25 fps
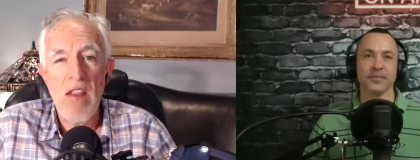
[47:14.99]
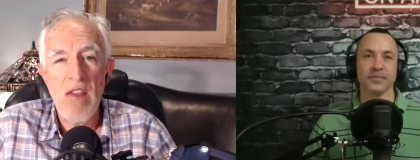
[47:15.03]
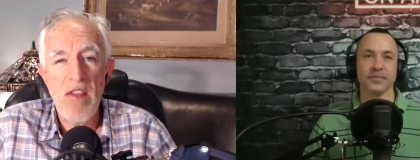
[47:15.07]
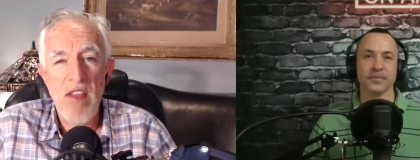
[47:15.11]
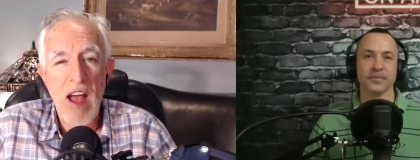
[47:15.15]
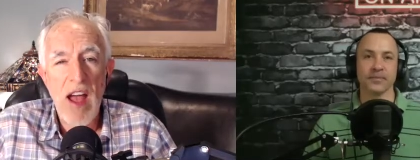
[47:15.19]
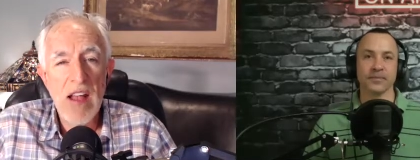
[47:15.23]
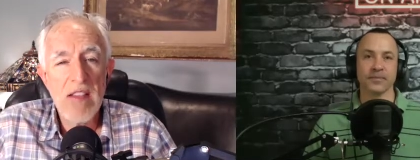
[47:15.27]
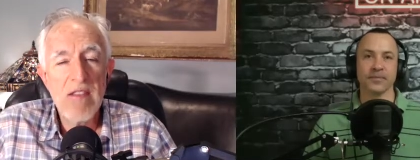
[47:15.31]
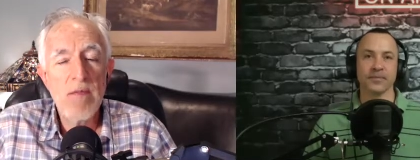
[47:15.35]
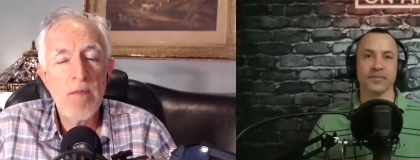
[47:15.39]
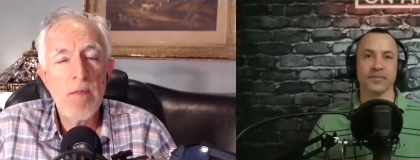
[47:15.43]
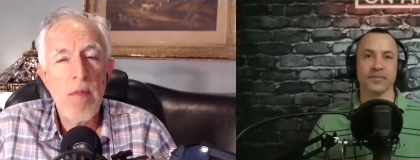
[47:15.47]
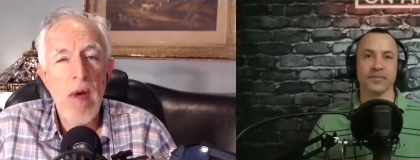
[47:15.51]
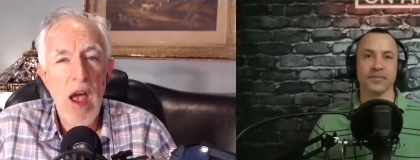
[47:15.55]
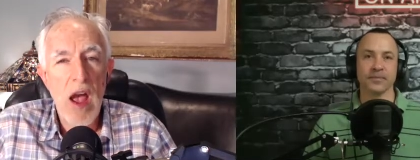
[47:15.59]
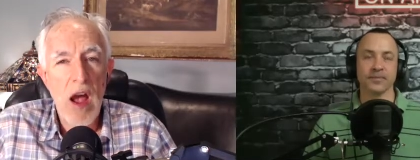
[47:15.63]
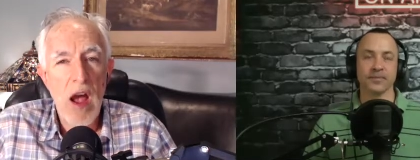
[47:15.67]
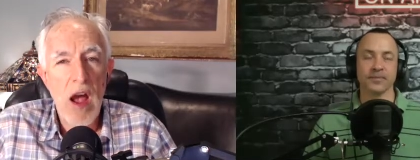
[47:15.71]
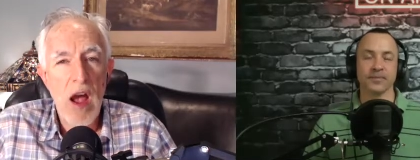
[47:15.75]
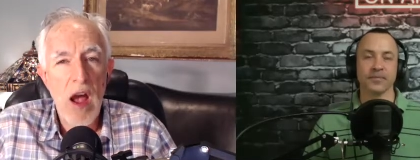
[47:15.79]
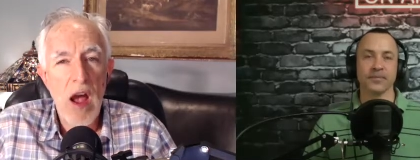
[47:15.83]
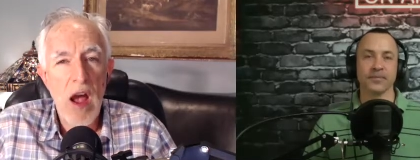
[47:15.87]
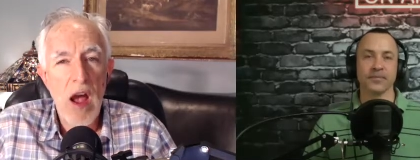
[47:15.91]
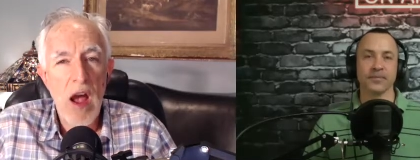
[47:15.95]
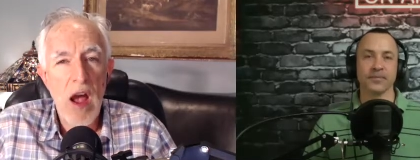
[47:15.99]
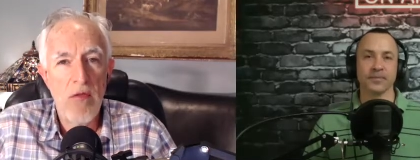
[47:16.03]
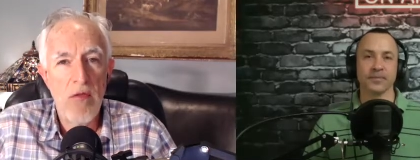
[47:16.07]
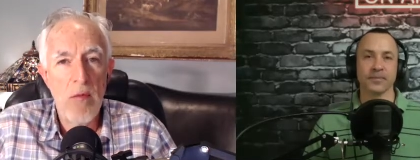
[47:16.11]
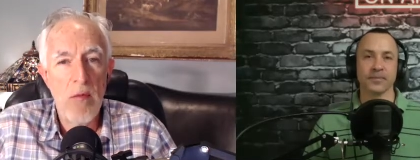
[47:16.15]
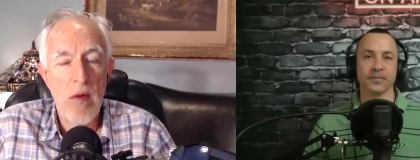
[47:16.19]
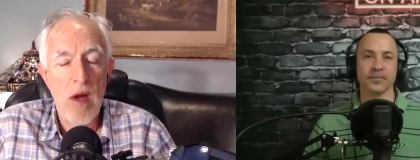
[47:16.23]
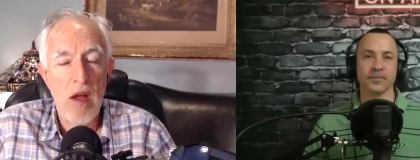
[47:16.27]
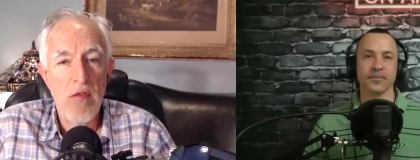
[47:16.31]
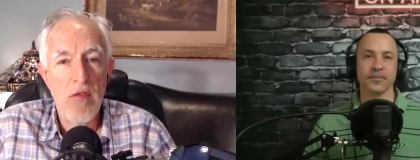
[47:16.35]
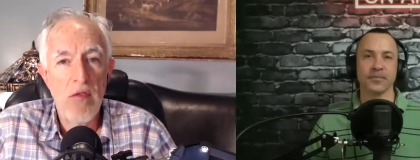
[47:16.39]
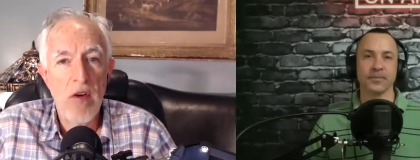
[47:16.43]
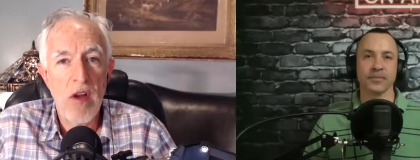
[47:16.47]
Speaker 1: That's powerful,
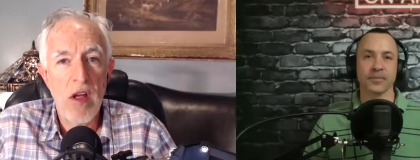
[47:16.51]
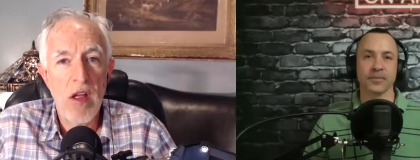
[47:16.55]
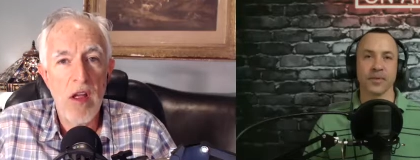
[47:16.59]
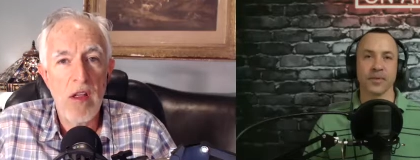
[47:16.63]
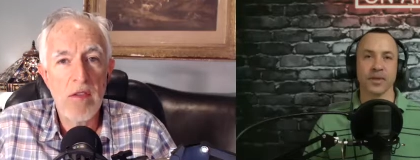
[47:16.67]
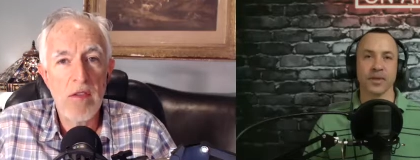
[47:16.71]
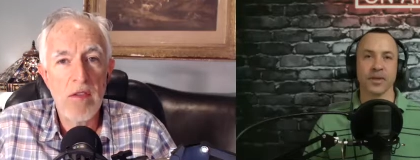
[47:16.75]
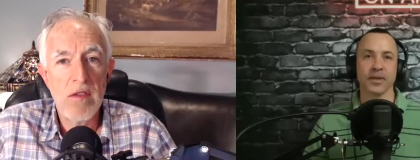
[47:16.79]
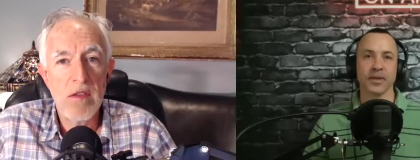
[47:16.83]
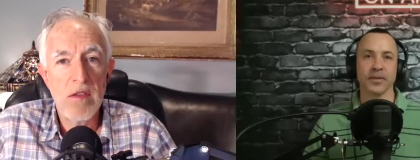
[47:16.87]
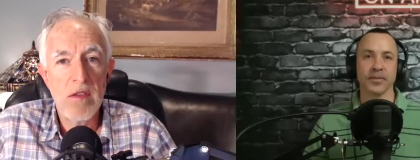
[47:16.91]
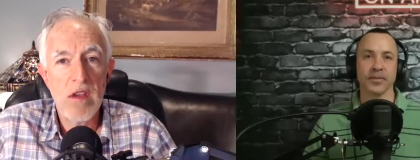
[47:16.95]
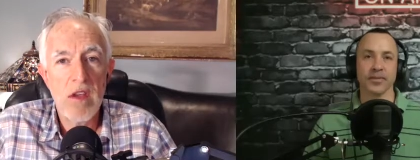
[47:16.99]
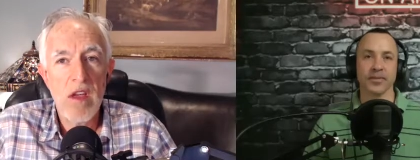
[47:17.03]
my friends. Yeah.